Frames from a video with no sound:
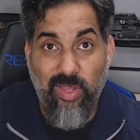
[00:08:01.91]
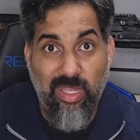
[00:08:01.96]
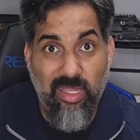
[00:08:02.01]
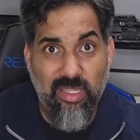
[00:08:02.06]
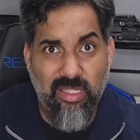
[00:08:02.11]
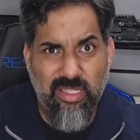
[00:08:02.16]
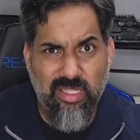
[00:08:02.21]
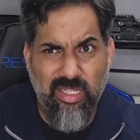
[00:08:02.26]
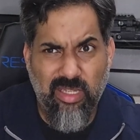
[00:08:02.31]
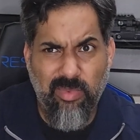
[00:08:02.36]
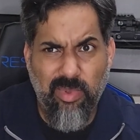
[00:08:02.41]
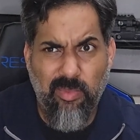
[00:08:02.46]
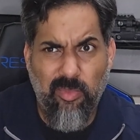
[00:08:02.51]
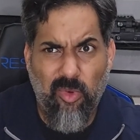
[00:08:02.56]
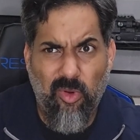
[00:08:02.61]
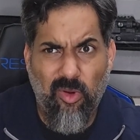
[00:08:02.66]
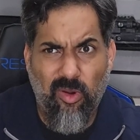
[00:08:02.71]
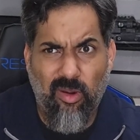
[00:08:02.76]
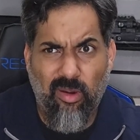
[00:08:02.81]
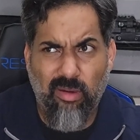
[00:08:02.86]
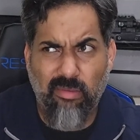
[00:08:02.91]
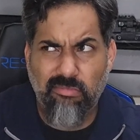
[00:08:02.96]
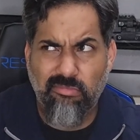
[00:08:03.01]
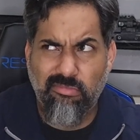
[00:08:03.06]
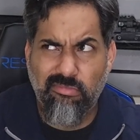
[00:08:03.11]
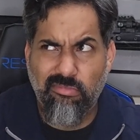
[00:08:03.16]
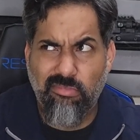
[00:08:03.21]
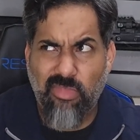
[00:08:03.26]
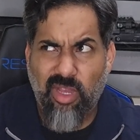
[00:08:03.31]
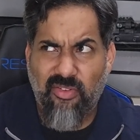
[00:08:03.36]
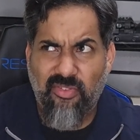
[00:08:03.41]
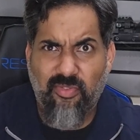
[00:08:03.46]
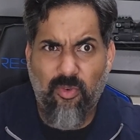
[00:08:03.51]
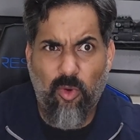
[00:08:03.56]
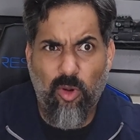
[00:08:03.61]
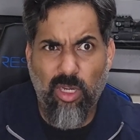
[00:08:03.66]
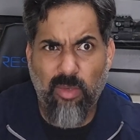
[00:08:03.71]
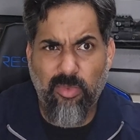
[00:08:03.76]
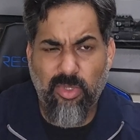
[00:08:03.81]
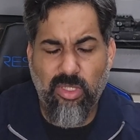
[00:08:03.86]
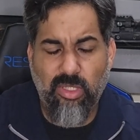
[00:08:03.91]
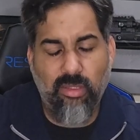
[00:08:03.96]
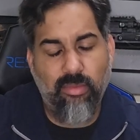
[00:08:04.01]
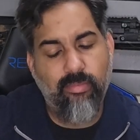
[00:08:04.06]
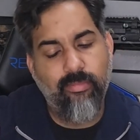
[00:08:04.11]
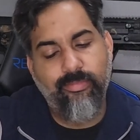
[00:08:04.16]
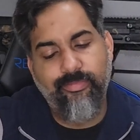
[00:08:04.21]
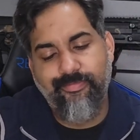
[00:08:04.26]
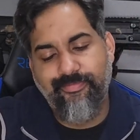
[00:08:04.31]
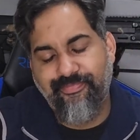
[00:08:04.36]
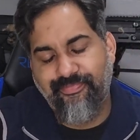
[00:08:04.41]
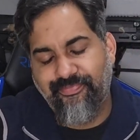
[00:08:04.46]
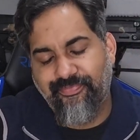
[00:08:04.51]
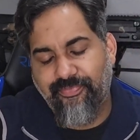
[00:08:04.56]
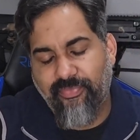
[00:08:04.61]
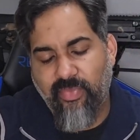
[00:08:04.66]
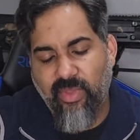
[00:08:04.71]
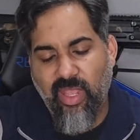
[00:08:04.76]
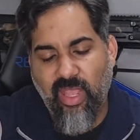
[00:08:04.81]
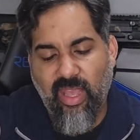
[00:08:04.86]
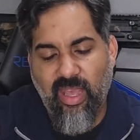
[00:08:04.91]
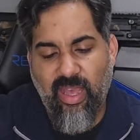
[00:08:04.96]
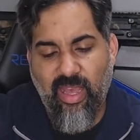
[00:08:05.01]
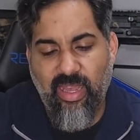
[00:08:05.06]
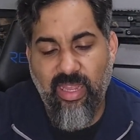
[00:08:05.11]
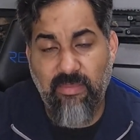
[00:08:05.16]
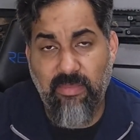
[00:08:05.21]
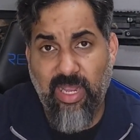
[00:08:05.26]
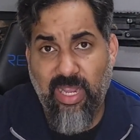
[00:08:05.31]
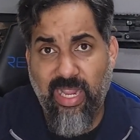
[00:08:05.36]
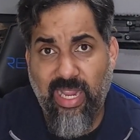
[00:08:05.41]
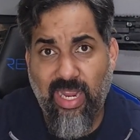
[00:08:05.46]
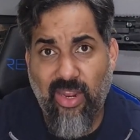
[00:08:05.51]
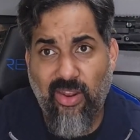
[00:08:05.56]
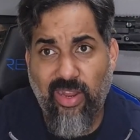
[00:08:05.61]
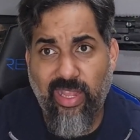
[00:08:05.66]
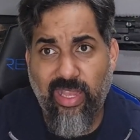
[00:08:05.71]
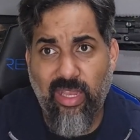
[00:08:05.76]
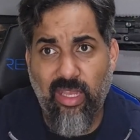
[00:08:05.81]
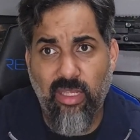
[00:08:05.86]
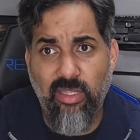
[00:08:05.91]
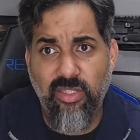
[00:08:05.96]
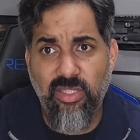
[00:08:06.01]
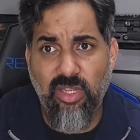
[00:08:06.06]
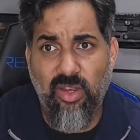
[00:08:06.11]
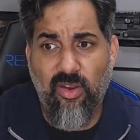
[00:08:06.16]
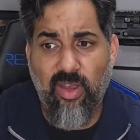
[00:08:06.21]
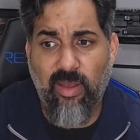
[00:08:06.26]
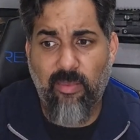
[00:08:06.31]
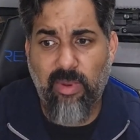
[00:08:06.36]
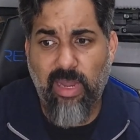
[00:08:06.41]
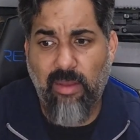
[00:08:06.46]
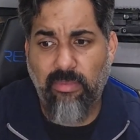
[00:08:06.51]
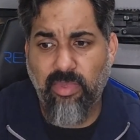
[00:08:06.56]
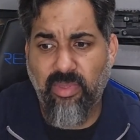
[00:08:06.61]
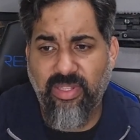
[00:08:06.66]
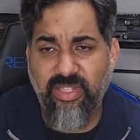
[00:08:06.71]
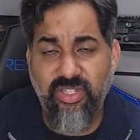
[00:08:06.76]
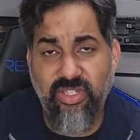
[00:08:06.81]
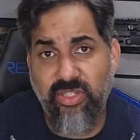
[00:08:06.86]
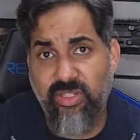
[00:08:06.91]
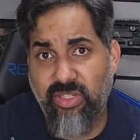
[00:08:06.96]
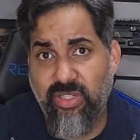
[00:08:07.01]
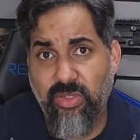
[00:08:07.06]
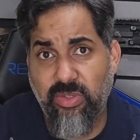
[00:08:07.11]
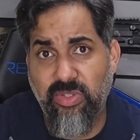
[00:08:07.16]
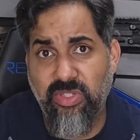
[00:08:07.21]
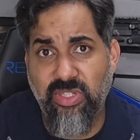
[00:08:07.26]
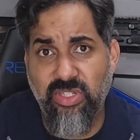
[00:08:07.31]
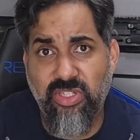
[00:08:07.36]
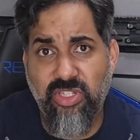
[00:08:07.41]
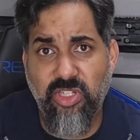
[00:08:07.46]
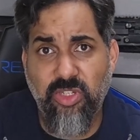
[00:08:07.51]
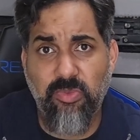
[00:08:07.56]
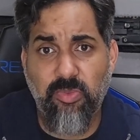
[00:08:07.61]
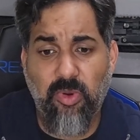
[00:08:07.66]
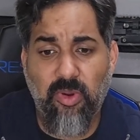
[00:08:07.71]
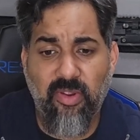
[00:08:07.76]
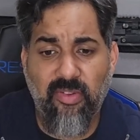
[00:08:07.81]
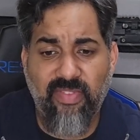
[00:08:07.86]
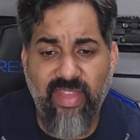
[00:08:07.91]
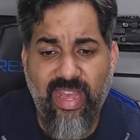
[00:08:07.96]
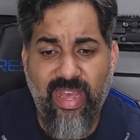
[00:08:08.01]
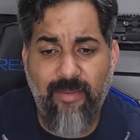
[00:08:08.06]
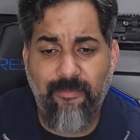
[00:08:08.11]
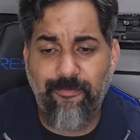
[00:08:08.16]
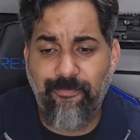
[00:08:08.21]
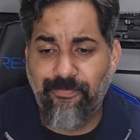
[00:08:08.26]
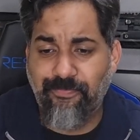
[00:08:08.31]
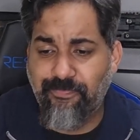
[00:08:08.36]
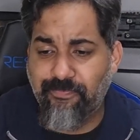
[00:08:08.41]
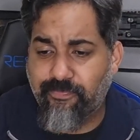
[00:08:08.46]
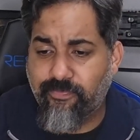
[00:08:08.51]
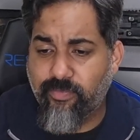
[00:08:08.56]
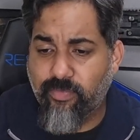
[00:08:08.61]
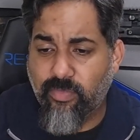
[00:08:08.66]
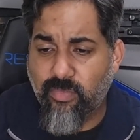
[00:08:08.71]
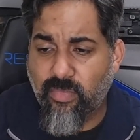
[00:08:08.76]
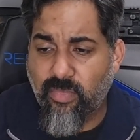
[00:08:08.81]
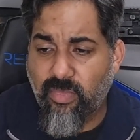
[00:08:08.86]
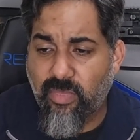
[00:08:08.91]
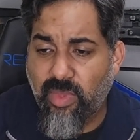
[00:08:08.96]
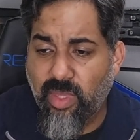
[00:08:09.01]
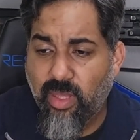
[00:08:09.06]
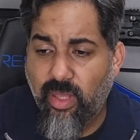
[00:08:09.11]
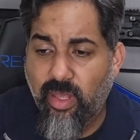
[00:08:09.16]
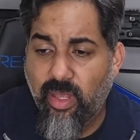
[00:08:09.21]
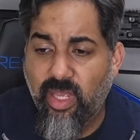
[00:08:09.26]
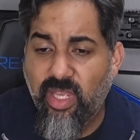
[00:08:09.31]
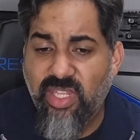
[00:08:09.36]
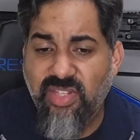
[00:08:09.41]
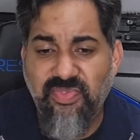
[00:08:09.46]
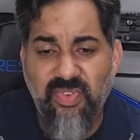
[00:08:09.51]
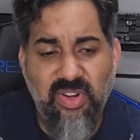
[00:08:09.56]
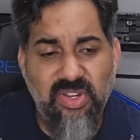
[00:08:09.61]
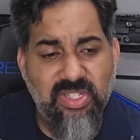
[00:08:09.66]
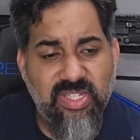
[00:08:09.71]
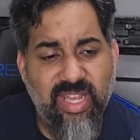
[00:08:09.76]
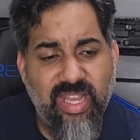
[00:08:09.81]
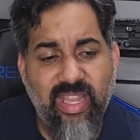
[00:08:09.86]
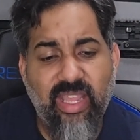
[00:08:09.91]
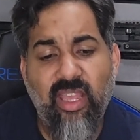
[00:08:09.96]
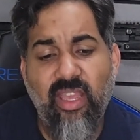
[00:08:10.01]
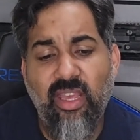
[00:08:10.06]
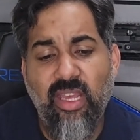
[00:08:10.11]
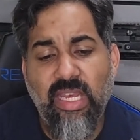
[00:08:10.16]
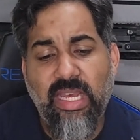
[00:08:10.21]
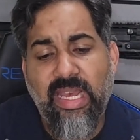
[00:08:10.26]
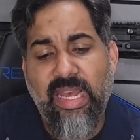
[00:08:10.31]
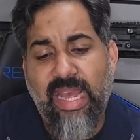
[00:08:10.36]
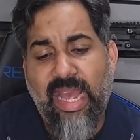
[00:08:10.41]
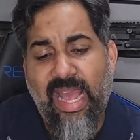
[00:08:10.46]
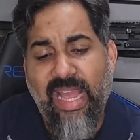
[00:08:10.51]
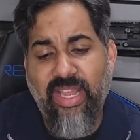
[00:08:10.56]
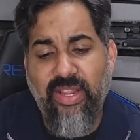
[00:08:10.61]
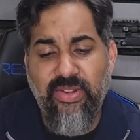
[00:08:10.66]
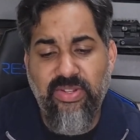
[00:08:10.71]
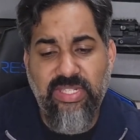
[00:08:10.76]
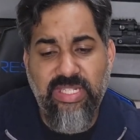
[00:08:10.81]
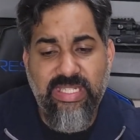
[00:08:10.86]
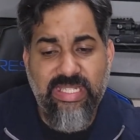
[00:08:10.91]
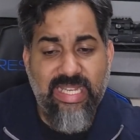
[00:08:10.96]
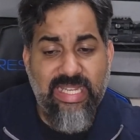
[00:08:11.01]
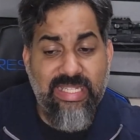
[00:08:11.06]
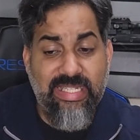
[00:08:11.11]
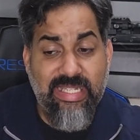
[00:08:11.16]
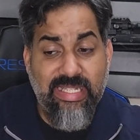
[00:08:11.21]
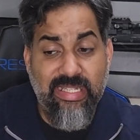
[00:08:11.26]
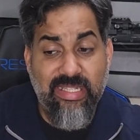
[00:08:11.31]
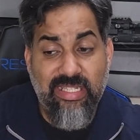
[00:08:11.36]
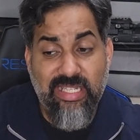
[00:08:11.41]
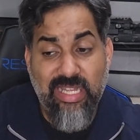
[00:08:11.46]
Inc. is a little bit more affordable in my area, so I'll probably use and shoot more of that. As far as like accuracy testing the